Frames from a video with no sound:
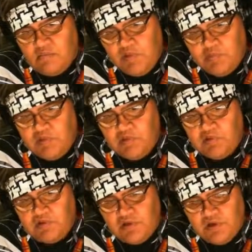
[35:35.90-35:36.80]

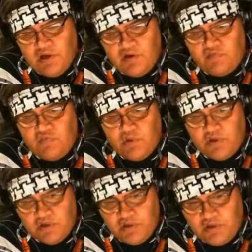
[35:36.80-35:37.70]
People are out of
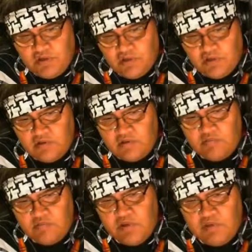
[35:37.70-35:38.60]
work.
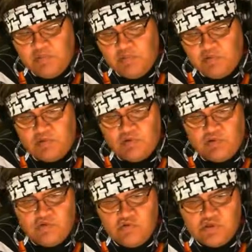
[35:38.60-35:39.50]
People are
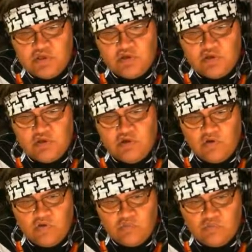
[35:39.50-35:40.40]
losing
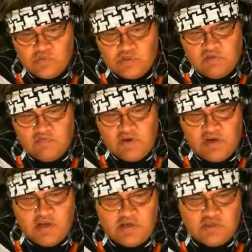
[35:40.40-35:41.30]
homes. The
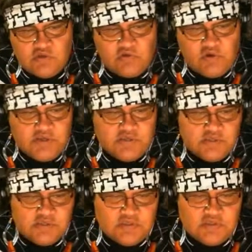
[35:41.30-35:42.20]
financial
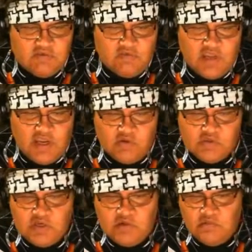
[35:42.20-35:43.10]
crisis of the
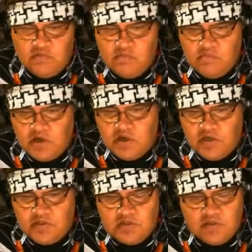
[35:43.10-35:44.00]
housing
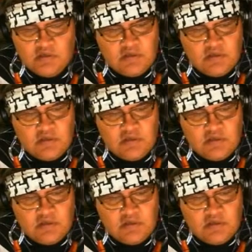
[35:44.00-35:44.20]
market.